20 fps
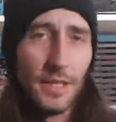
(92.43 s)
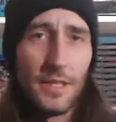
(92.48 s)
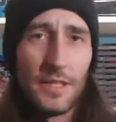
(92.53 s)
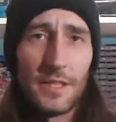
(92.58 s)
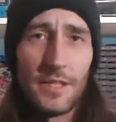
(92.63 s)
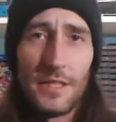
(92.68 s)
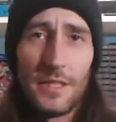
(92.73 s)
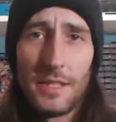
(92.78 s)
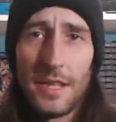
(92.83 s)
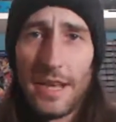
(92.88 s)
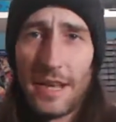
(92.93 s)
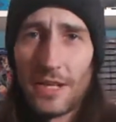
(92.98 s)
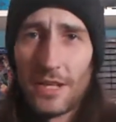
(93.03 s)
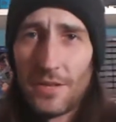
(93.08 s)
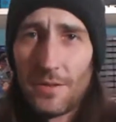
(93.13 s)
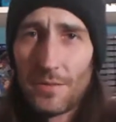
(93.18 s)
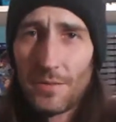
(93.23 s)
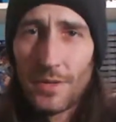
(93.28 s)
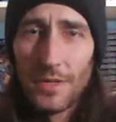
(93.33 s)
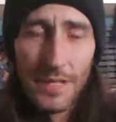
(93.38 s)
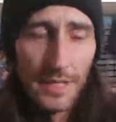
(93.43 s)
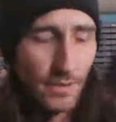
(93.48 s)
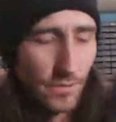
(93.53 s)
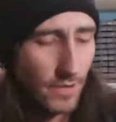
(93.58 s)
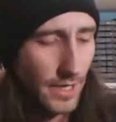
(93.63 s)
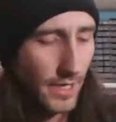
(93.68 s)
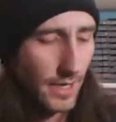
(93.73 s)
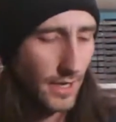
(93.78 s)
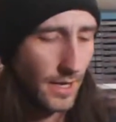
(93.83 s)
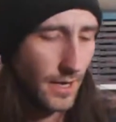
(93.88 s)
This is actually a really
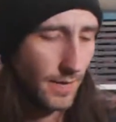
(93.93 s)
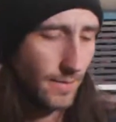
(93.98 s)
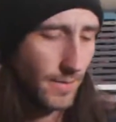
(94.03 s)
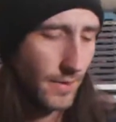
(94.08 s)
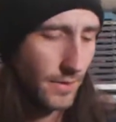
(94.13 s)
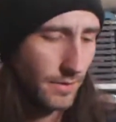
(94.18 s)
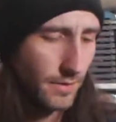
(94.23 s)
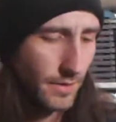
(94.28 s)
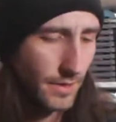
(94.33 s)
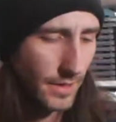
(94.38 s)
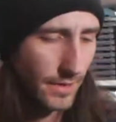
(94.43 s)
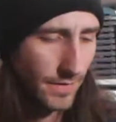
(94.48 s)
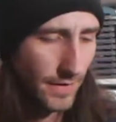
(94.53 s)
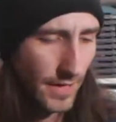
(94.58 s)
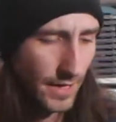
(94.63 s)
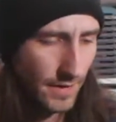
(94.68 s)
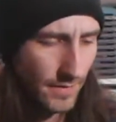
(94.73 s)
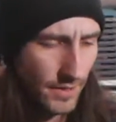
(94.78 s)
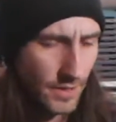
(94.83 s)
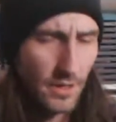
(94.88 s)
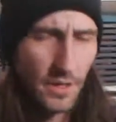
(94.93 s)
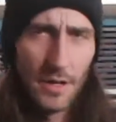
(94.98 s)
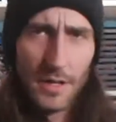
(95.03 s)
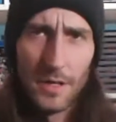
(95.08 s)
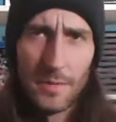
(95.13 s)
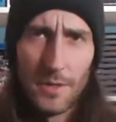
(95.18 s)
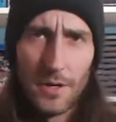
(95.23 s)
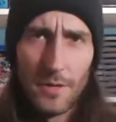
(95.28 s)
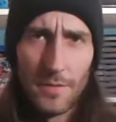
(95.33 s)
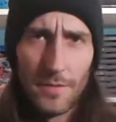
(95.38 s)
great game, though. If I haven't
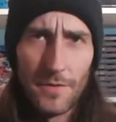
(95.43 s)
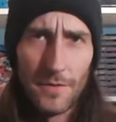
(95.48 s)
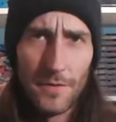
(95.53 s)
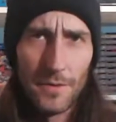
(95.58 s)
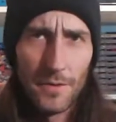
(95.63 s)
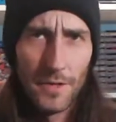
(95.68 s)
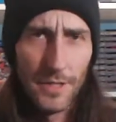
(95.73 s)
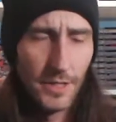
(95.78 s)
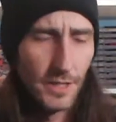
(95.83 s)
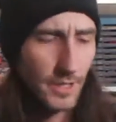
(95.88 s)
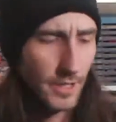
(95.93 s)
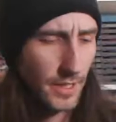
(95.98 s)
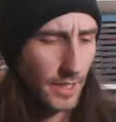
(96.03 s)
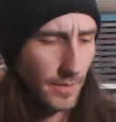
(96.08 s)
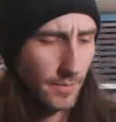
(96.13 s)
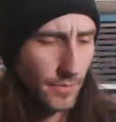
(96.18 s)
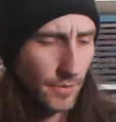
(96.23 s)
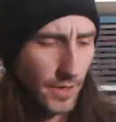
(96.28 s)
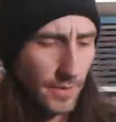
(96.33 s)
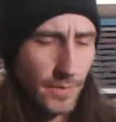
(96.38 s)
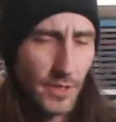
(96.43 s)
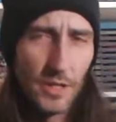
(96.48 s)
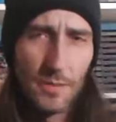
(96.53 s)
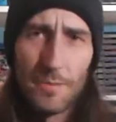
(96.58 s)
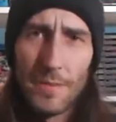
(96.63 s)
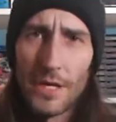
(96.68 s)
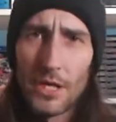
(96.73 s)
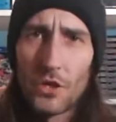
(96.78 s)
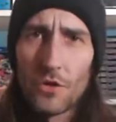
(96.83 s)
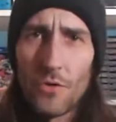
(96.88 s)
talked about it before, it's pretty much
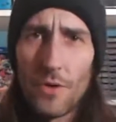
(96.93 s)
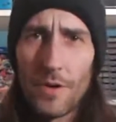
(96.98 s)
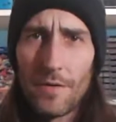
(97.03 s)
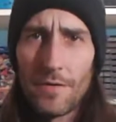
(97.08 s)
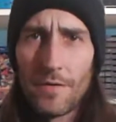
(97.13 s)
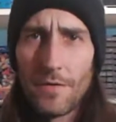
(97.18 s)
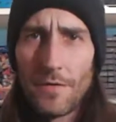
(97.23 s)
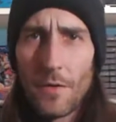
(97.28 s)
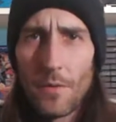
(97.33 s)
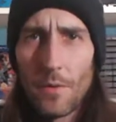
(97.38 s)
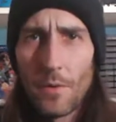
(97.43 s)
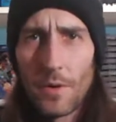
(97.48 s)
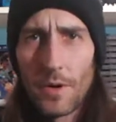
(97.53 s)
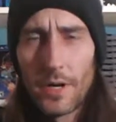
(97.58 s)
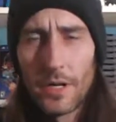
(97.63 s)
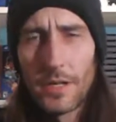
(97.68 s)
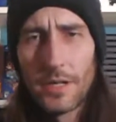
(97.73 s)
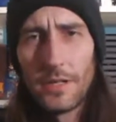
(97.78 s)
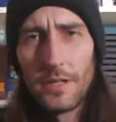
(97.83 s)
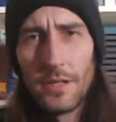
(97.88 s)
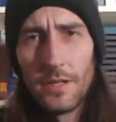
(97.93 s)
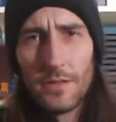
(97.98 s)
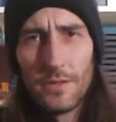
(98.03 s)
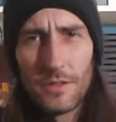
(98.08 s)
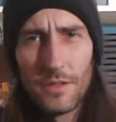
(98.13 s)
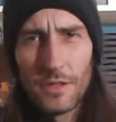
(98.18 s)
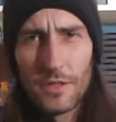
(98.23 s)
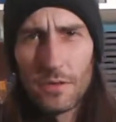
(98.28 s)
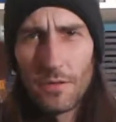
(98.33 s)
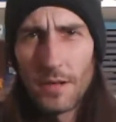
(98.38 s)
Metroid 4. It
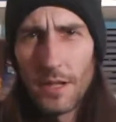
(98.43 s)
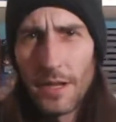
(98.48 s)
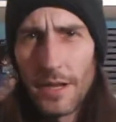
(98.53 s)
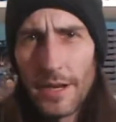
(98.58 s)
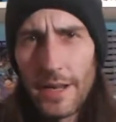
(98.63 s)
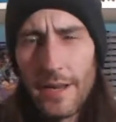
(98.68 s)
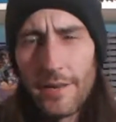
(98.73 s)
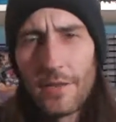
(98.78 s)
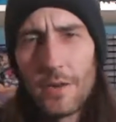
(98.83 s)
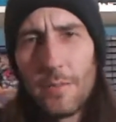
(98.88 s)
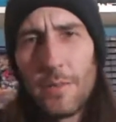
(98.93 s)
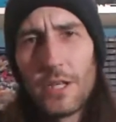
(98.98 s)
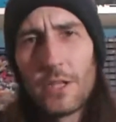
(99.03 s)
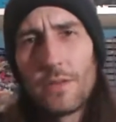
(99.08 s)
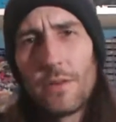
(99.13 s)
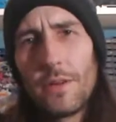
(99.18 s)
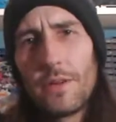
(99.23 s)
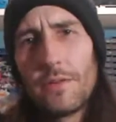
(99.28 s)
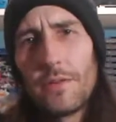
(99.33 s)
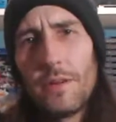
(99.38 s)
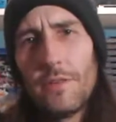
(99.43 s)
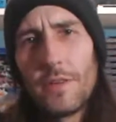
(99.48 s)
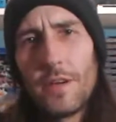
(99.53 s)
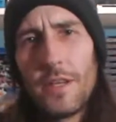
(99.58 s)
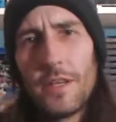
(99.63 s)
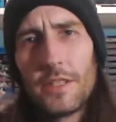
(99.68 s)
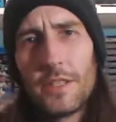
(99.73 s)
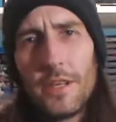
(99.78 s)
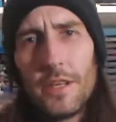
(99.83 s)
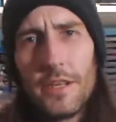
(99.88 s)
continues the storyline after Metroid 3 for
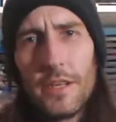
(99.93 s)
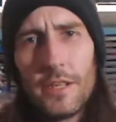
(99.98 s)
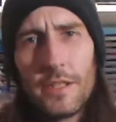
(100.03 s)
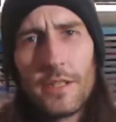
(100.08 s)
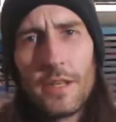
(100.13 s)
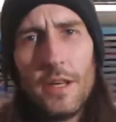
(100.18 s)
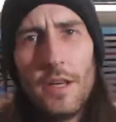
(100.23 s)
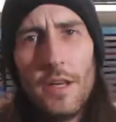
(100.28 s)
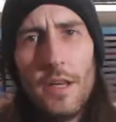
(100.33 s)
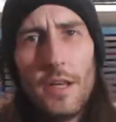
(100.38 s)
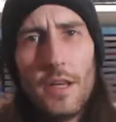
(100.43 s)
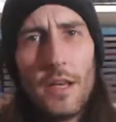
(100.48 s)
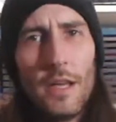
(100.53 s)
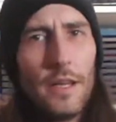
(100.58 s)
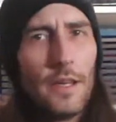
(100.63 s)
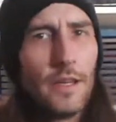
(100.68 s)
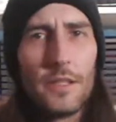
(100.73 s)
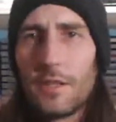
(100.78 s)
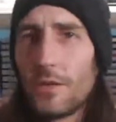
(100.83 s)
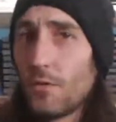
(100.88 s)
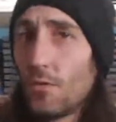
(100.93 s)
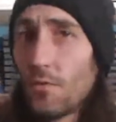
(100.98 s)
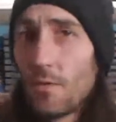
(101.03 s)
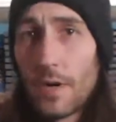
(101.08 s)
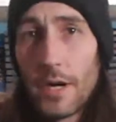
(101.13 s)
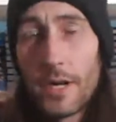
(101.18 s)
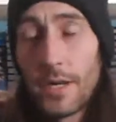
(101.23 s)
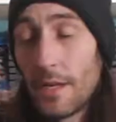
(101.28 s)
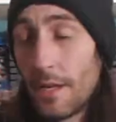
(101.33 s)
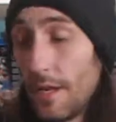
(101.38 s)
SNES, and it's a
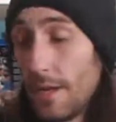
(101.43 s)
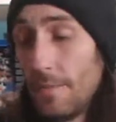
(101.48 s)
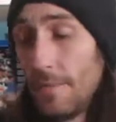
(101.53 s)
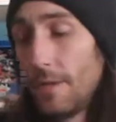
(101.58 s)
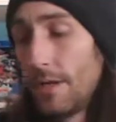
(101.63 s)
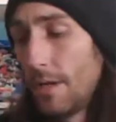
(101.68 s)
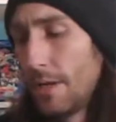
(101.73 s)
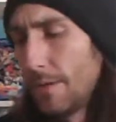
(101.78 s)
great game.